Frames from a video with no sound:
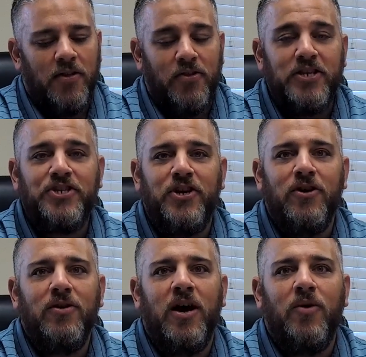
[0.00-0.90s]
This
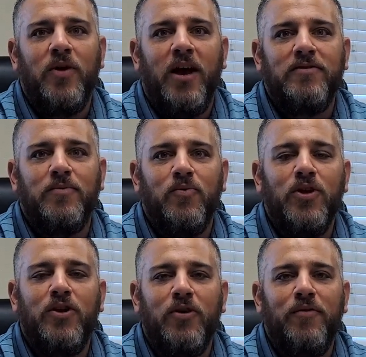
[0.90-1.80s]
year we have some
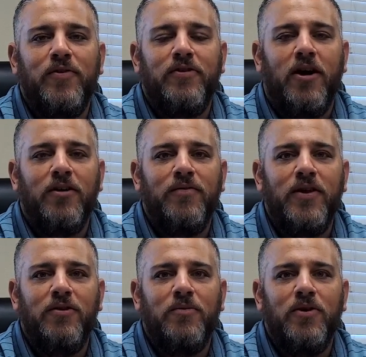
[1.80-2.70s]
really great
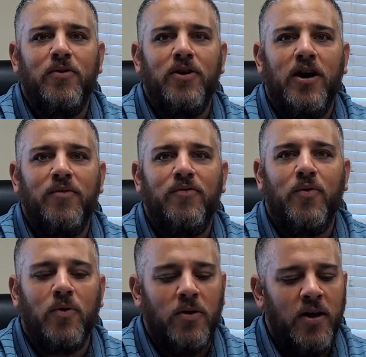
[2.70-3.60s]
photography that'll be going on
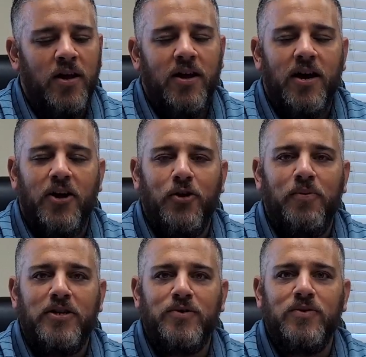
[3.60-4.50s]
for your
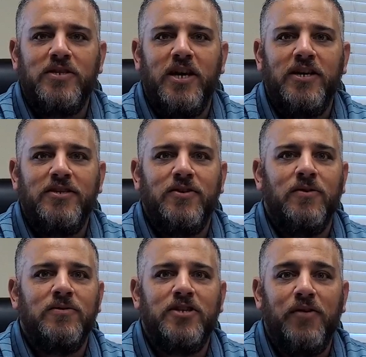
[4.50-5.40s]
pictures with Santa,
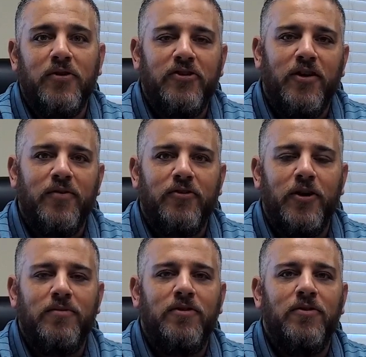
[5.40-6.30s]
so save yourself a
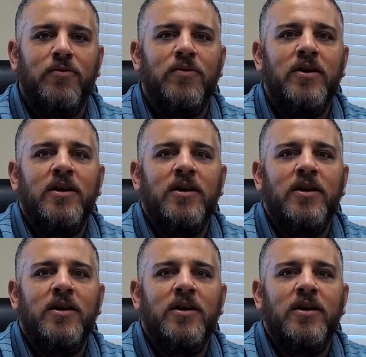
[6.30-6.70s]
trip to